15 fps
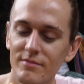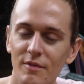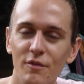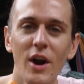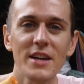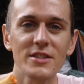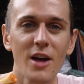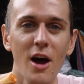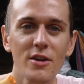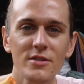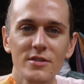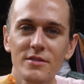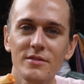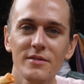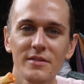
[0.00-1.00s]
Fry
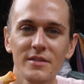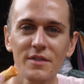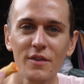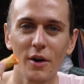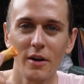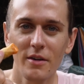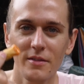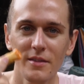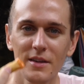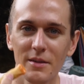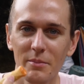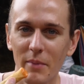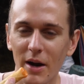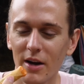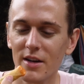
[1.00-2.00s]
sauce for
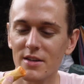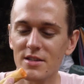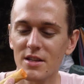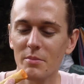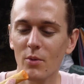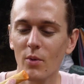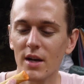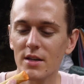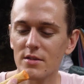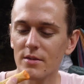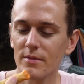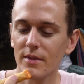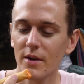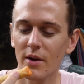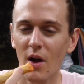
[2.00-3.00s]
Americans in the Midwest.
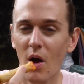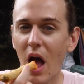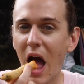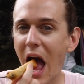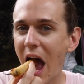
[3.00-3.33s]
Here we go.